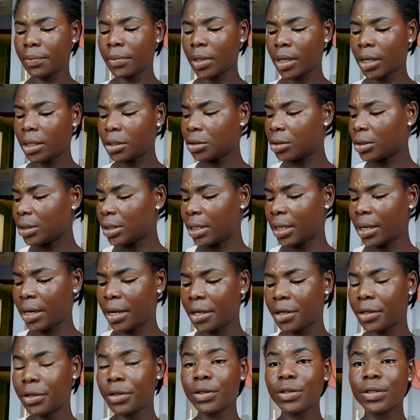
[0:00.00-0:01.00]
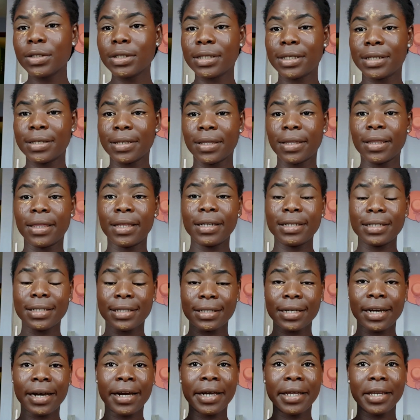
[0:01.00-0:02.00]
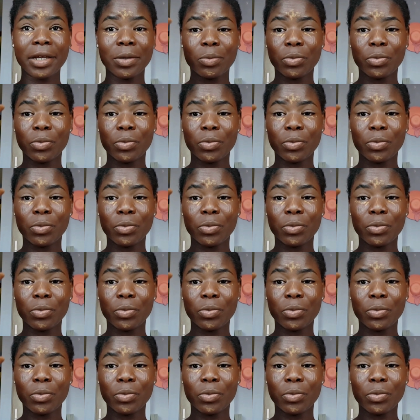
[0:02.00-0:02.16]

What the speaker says: actually I use this tiny